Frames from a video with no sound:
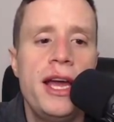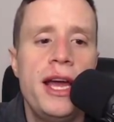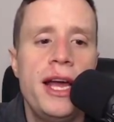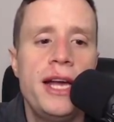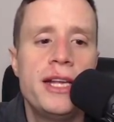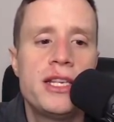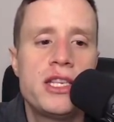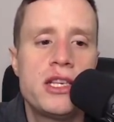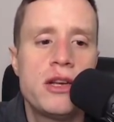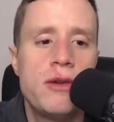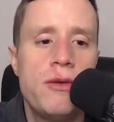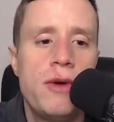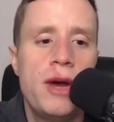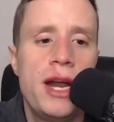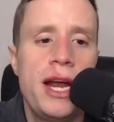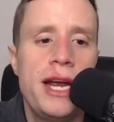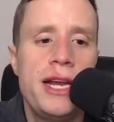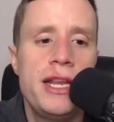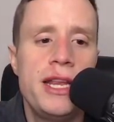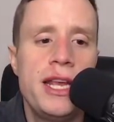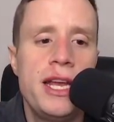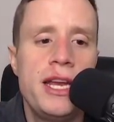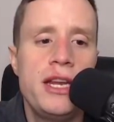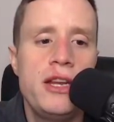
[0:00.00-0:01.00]
And so what I
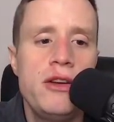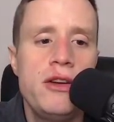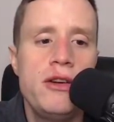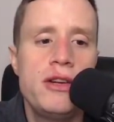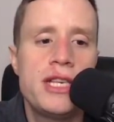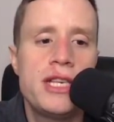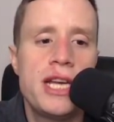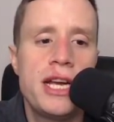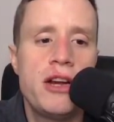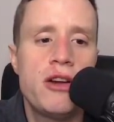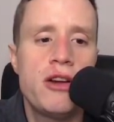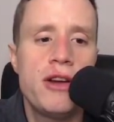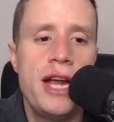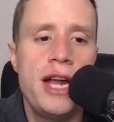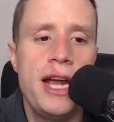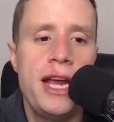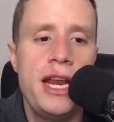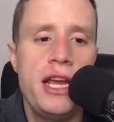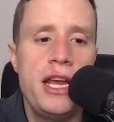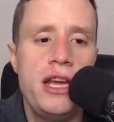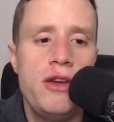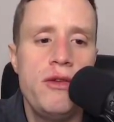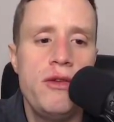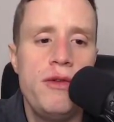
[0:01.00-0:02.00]
then do is I
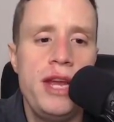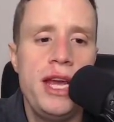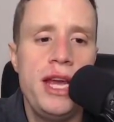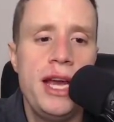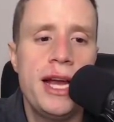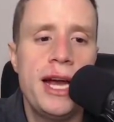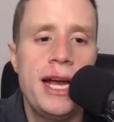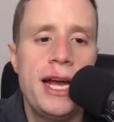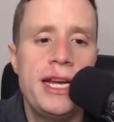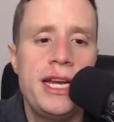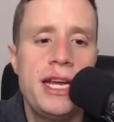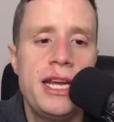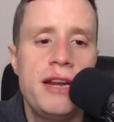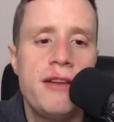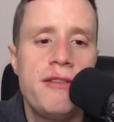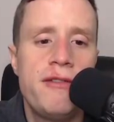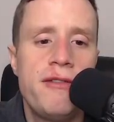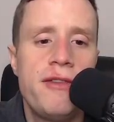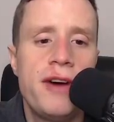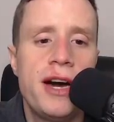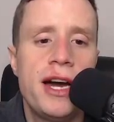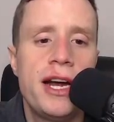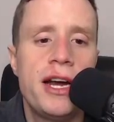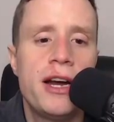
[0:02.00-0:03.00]
create a unique
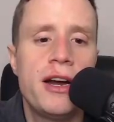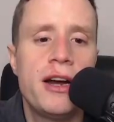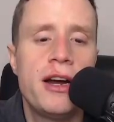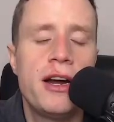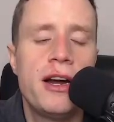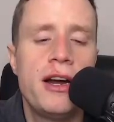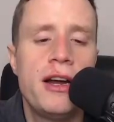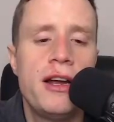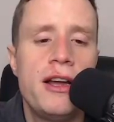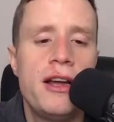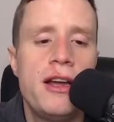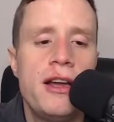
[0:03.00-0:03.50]
identifier